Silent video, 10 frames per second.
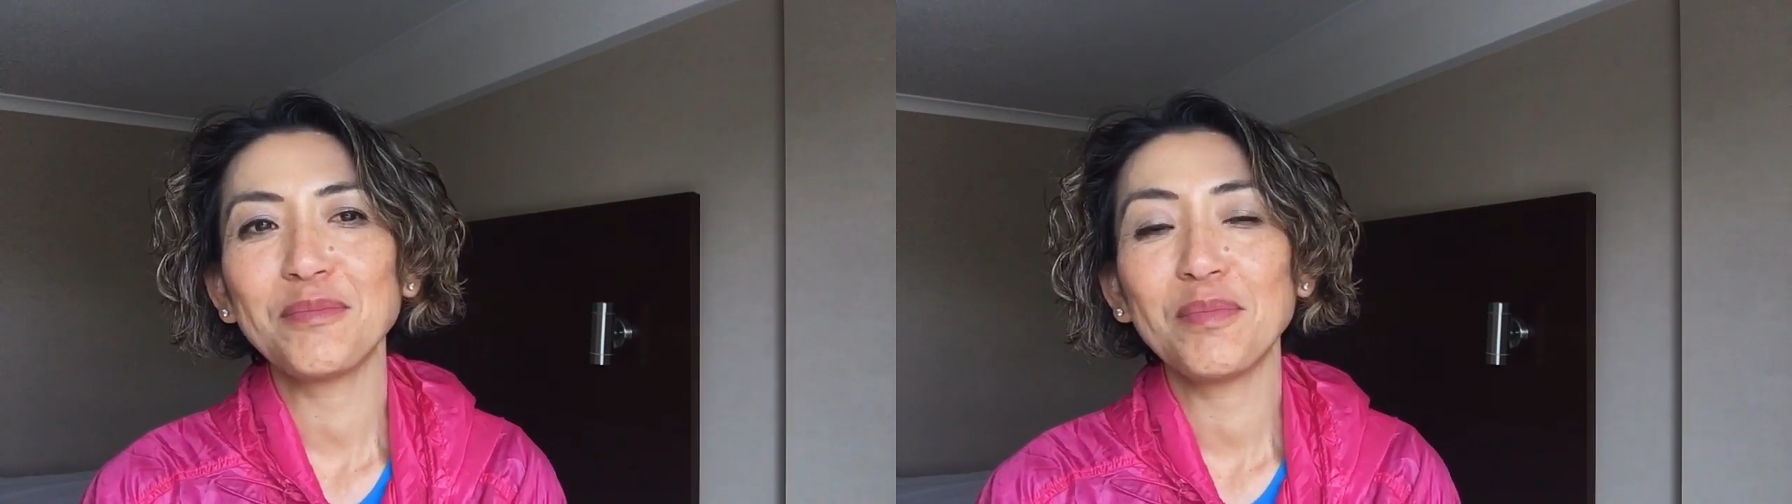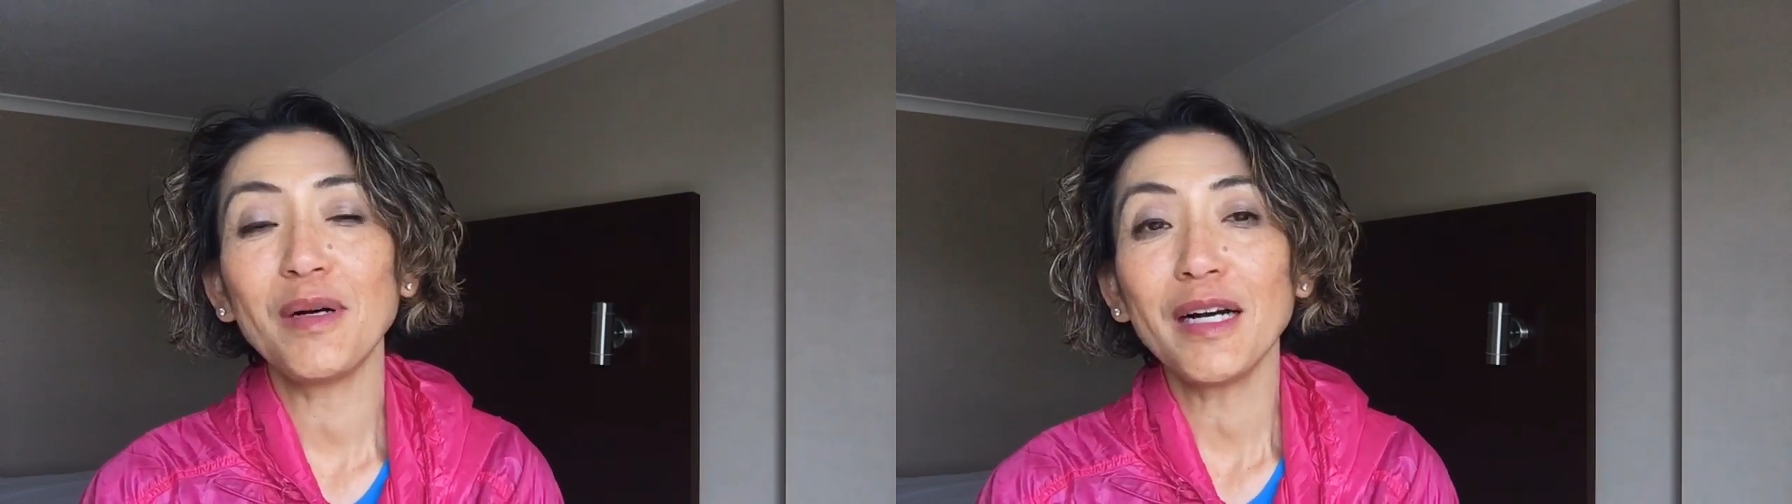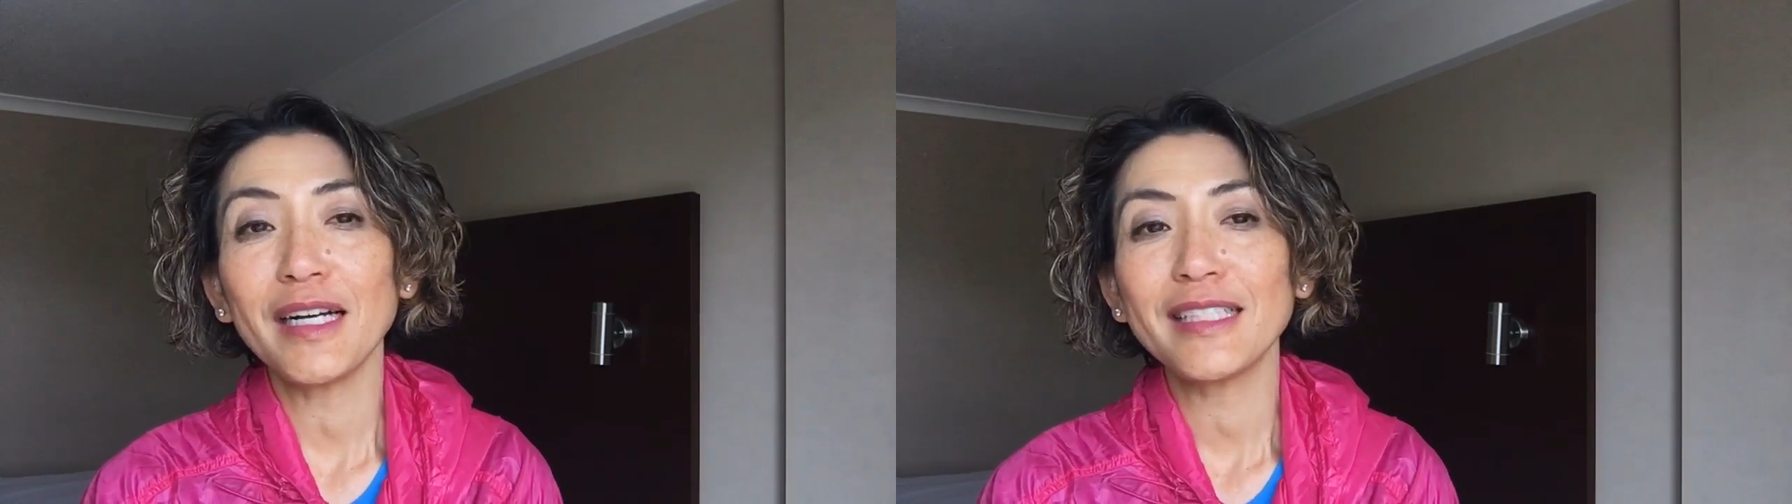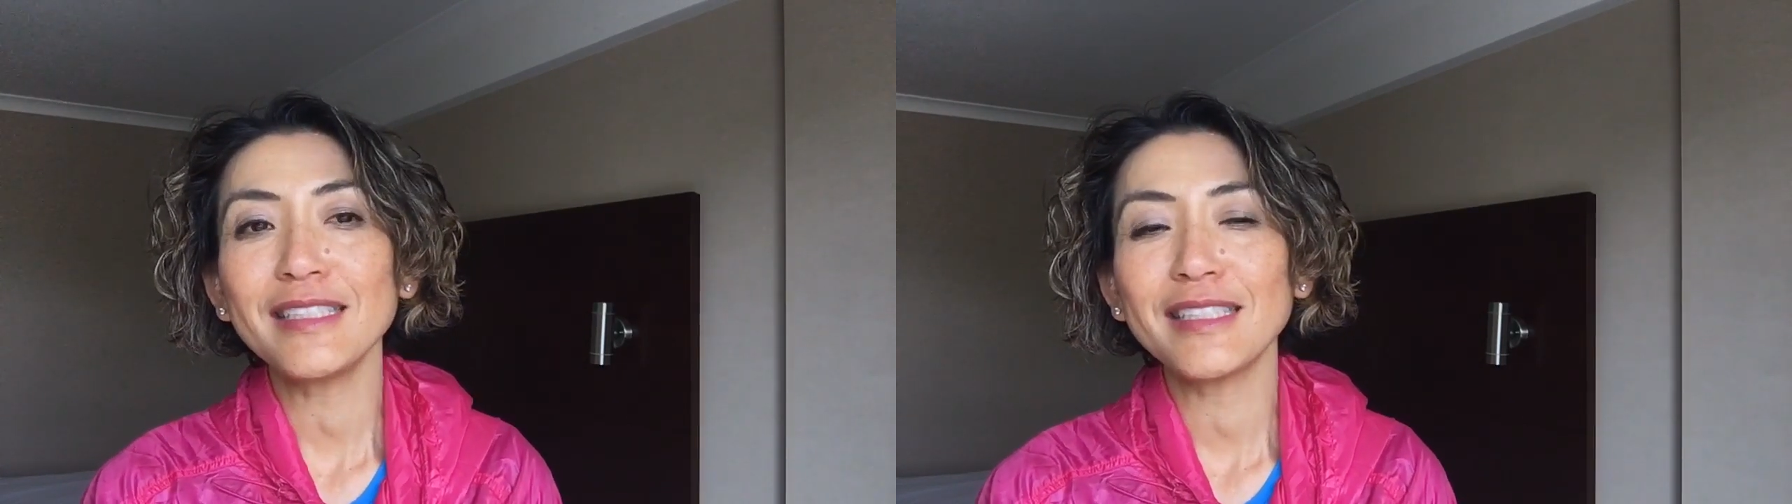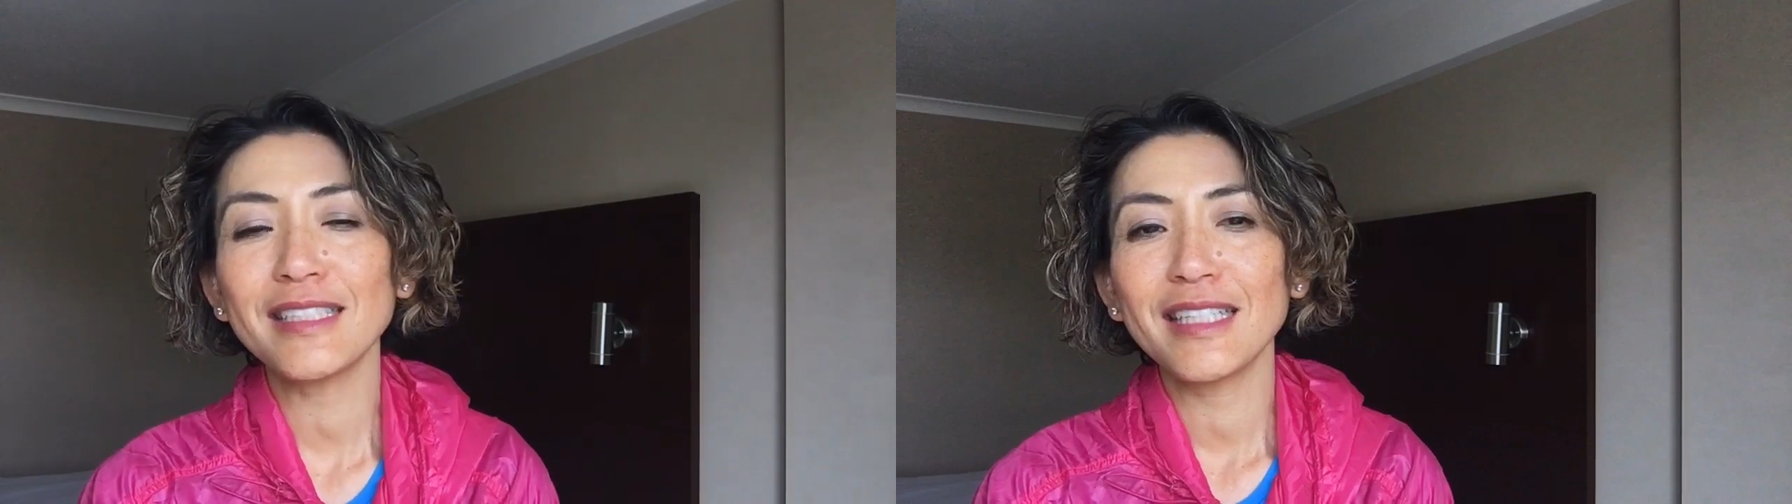
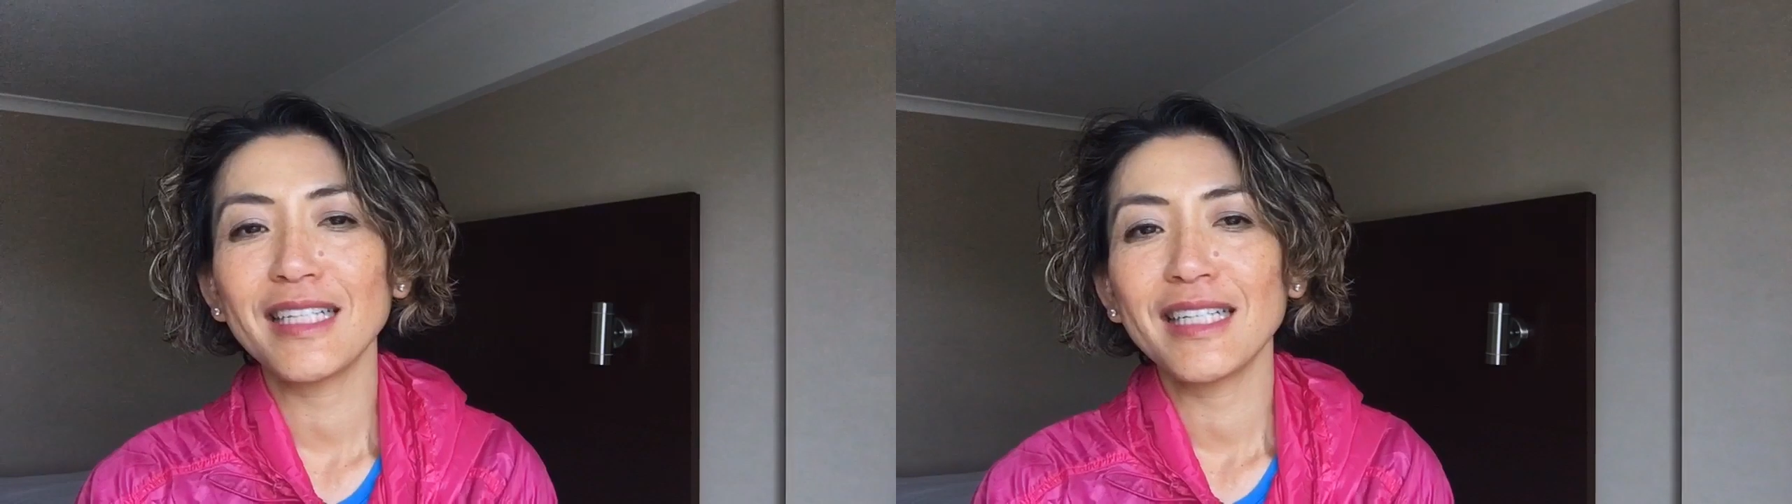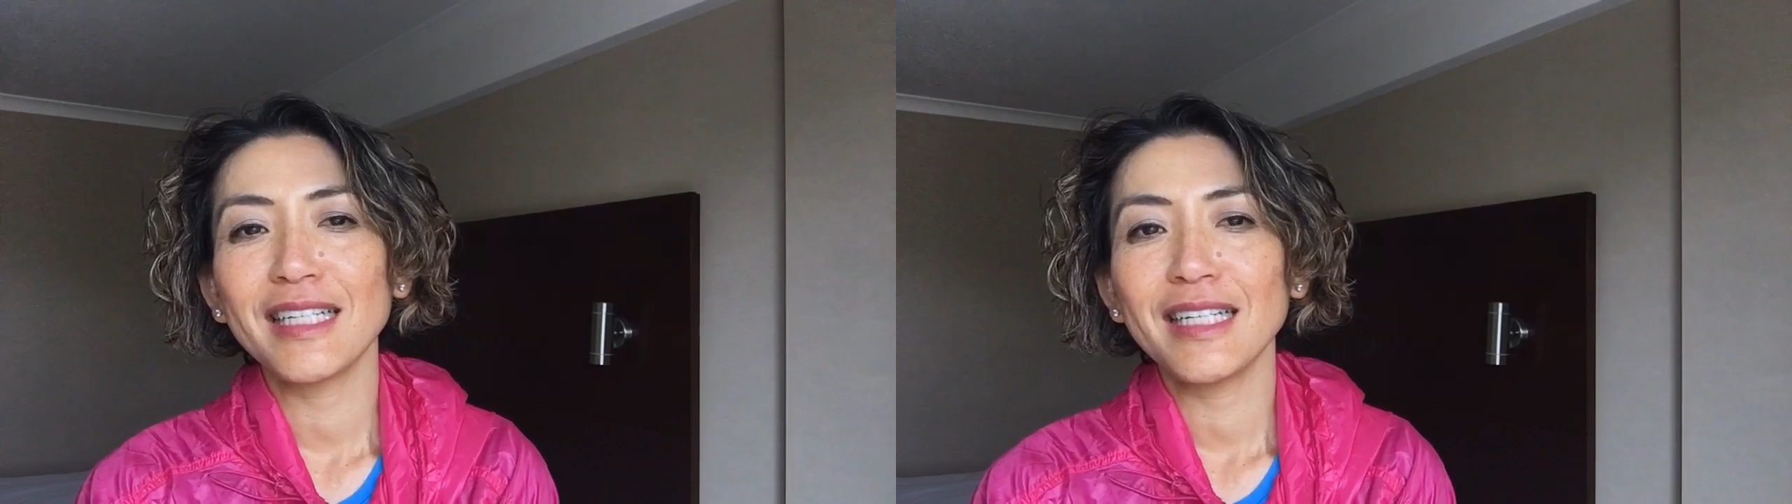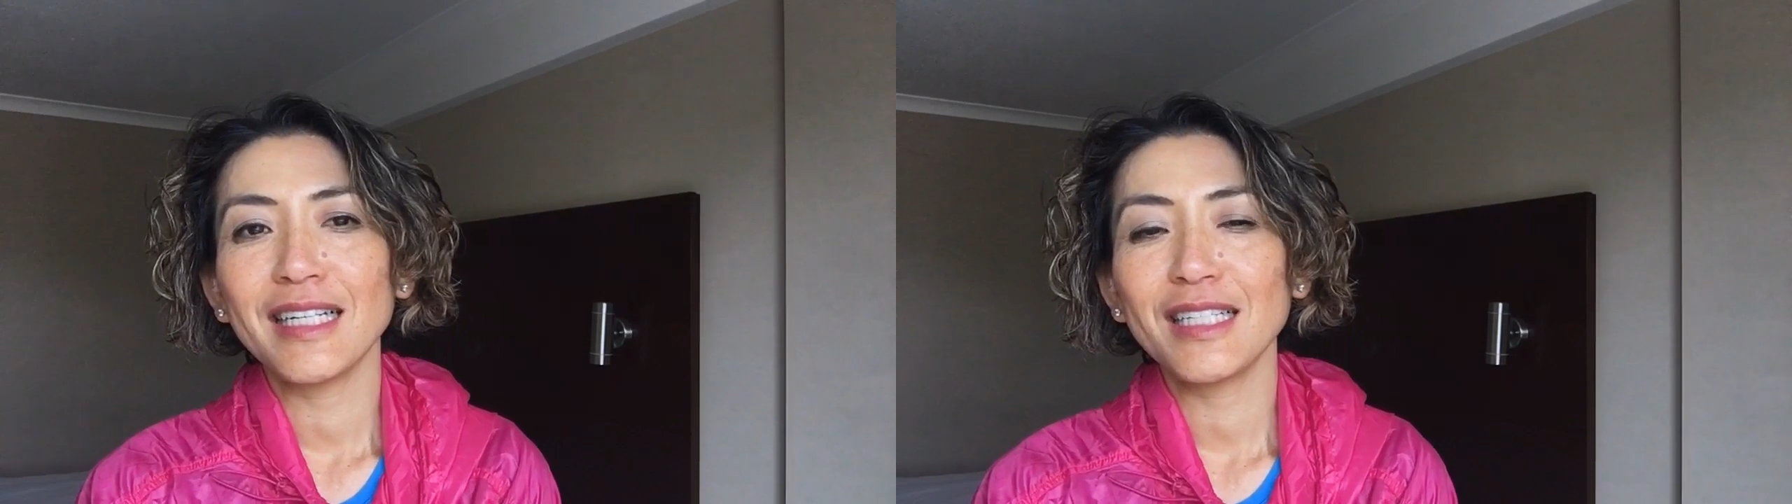But a